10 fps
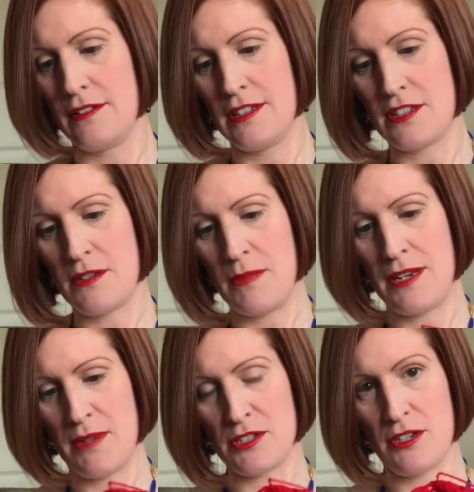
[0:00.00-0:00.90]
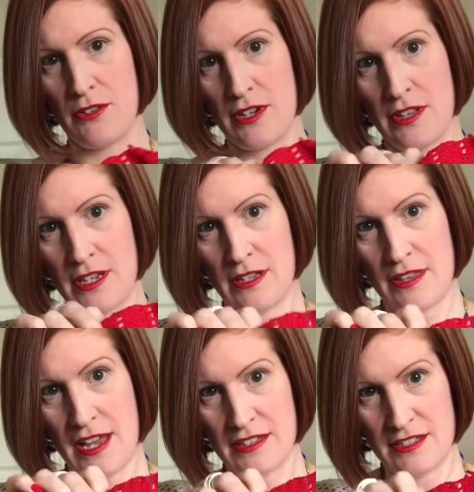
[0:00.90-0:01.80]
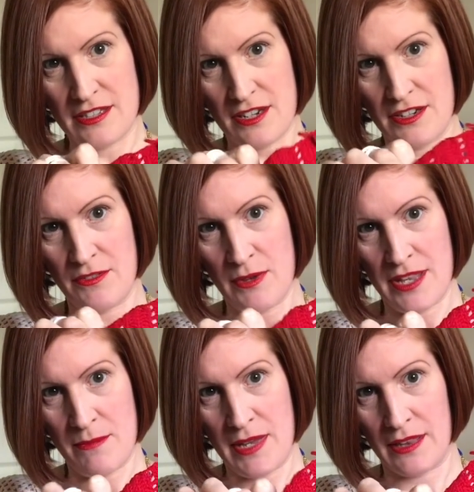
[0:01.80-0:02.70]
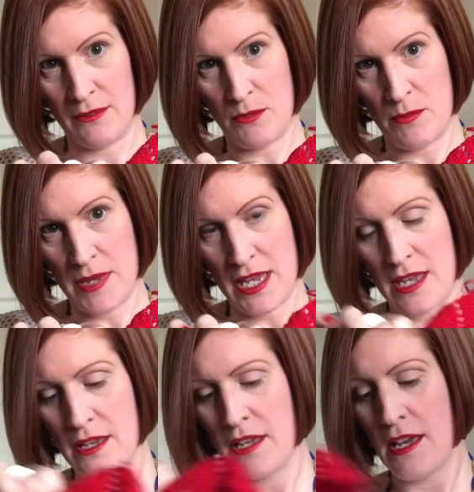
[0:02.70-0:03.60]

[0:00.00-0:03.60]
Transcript: It's going to be much longer. That's kind of where the middle will be.